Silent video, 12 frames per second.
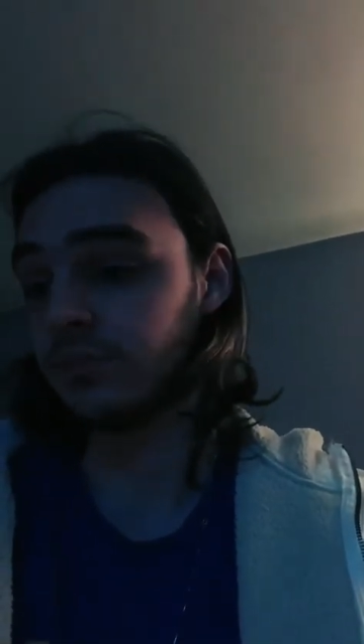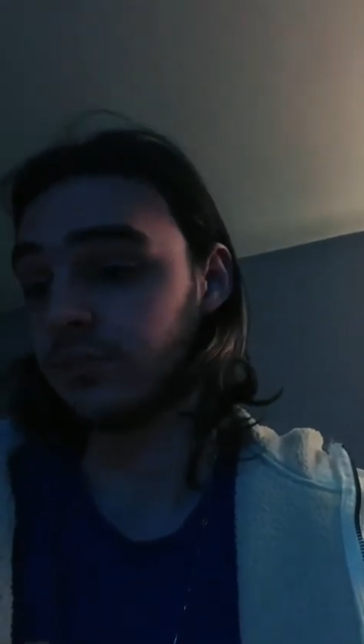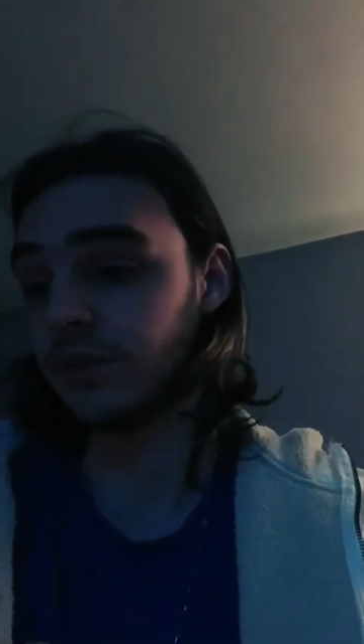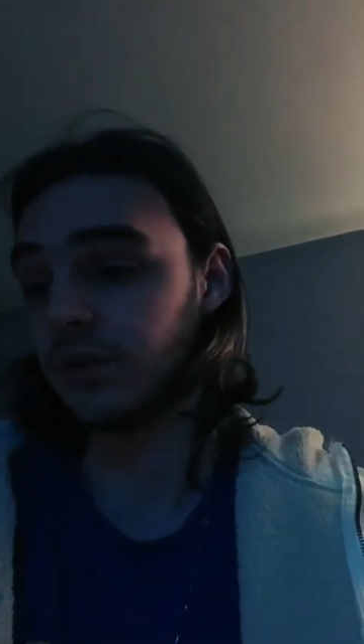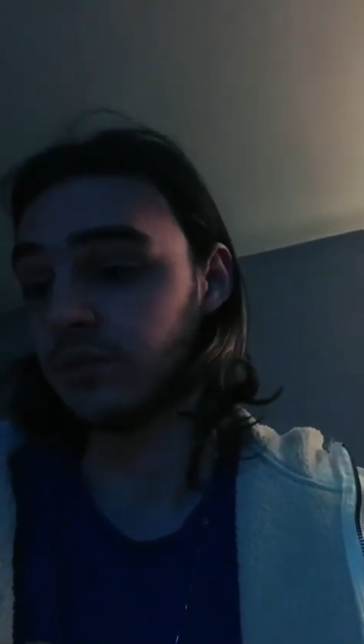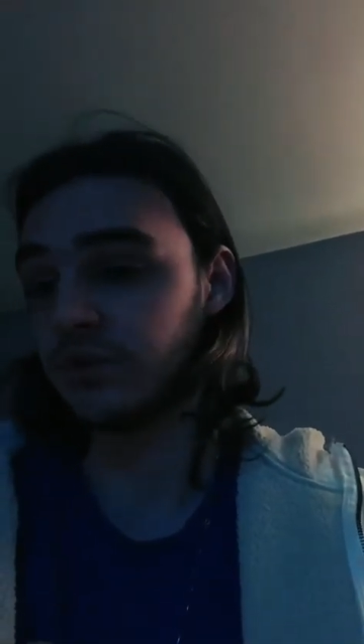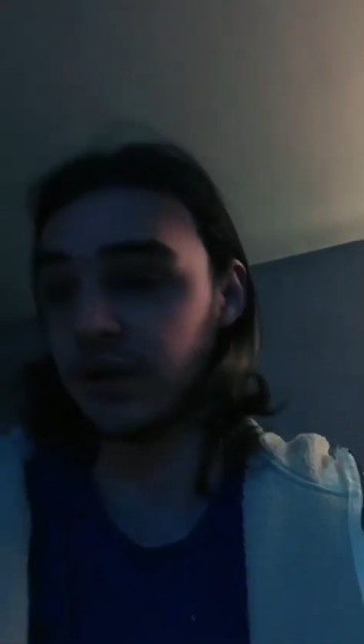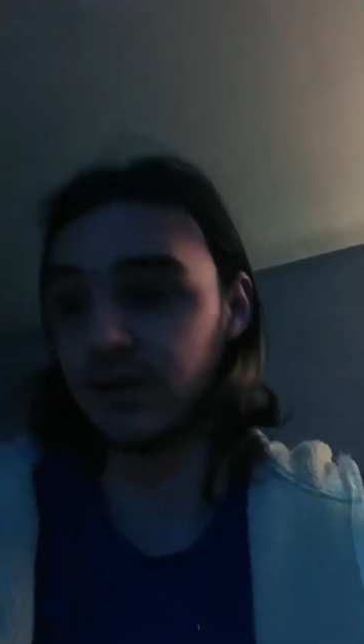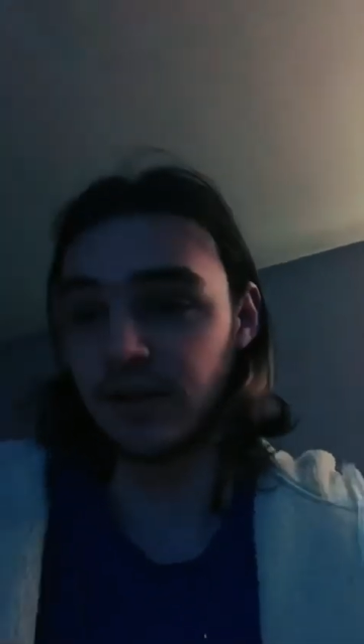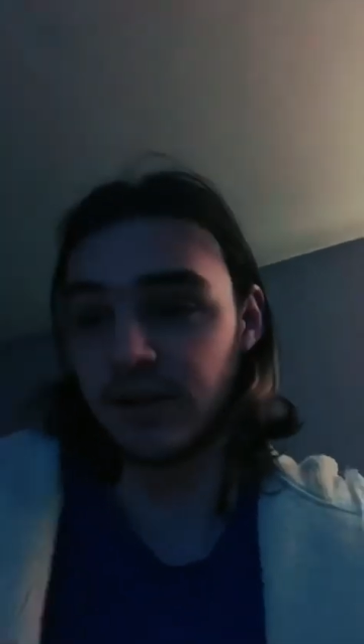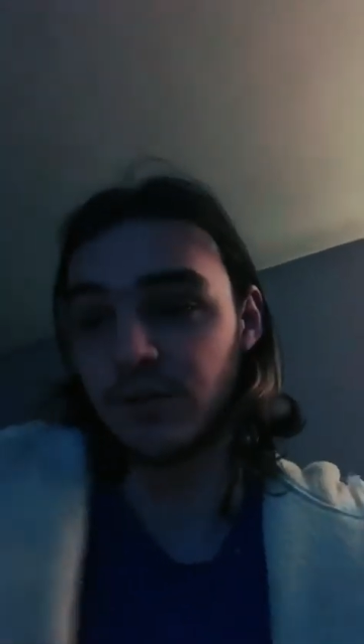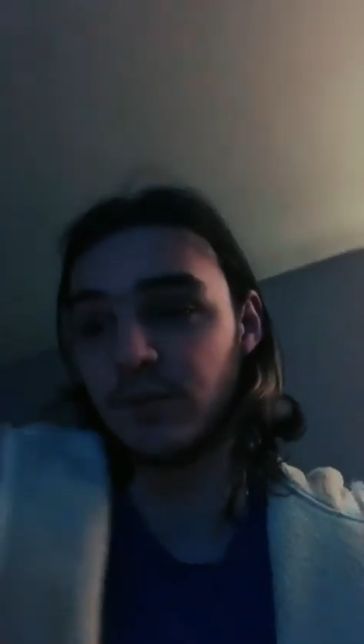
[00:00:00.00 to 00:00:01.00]
you know,
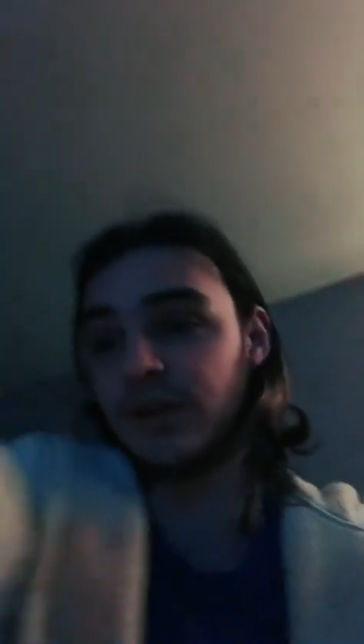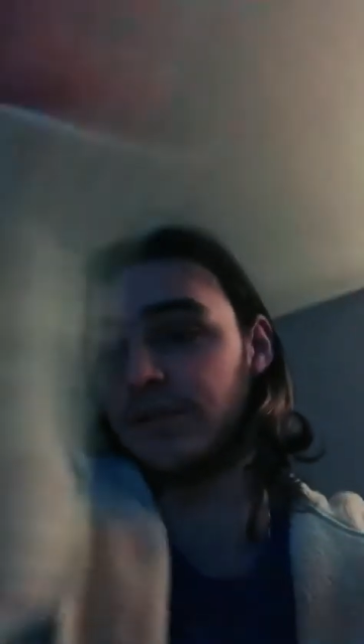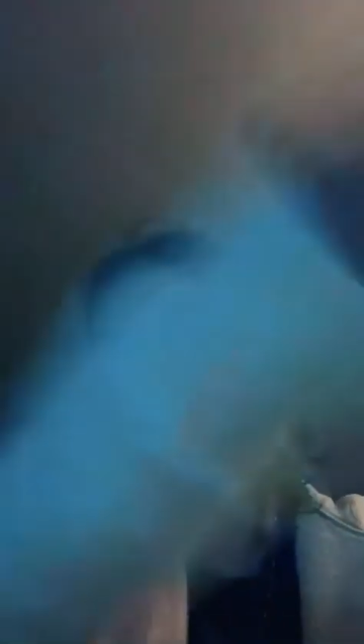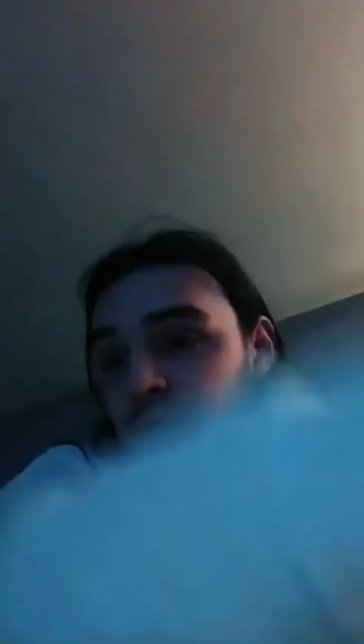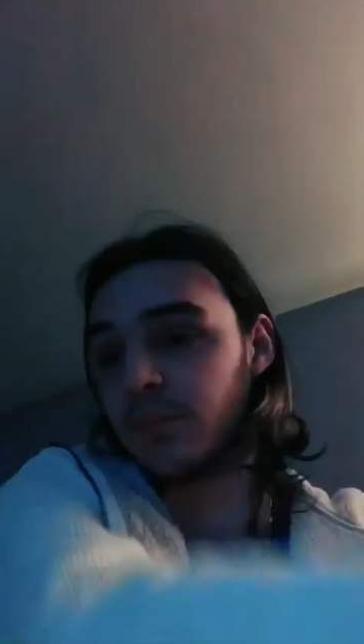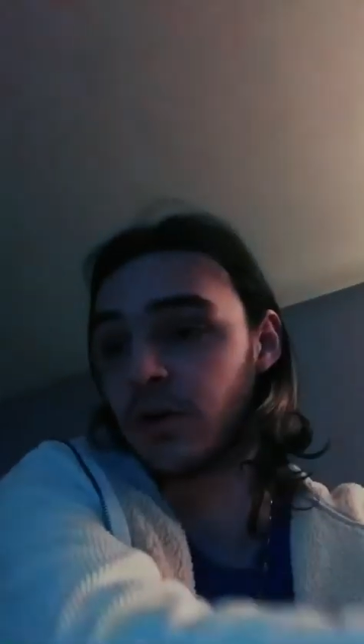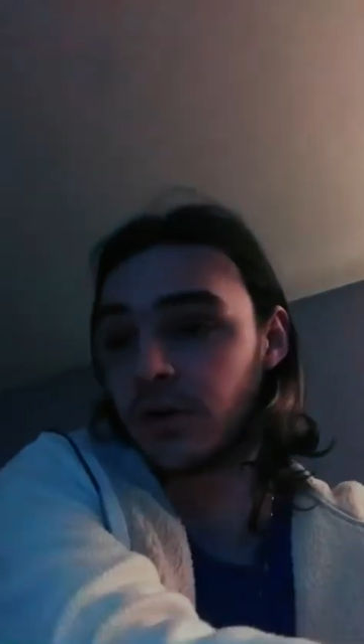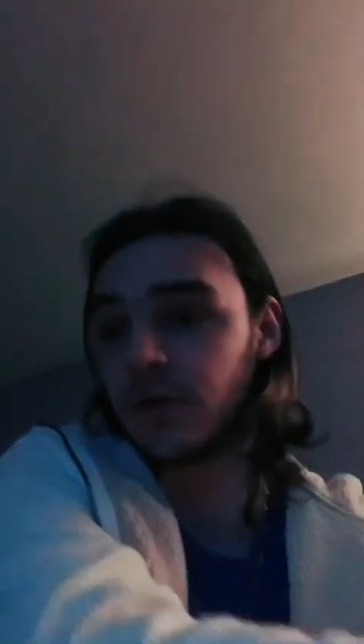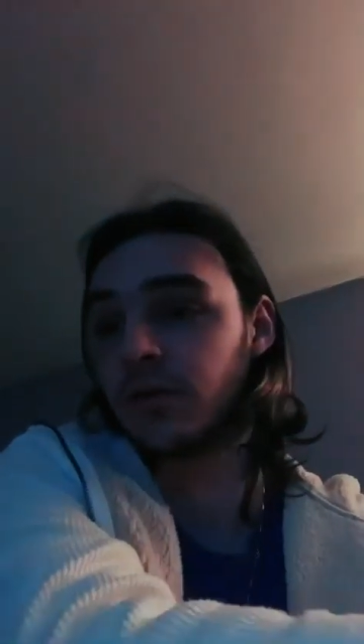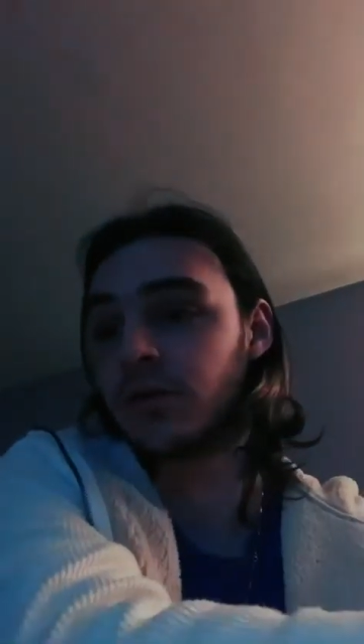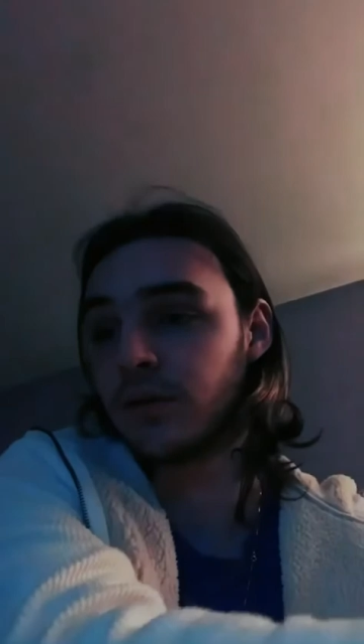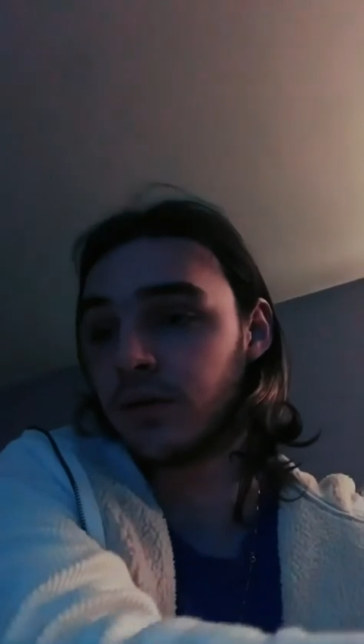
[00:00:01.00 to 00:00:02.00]
Jada get away from
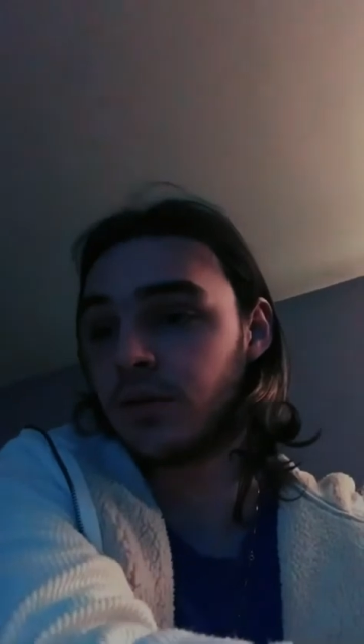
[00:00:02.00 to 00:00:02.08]
her.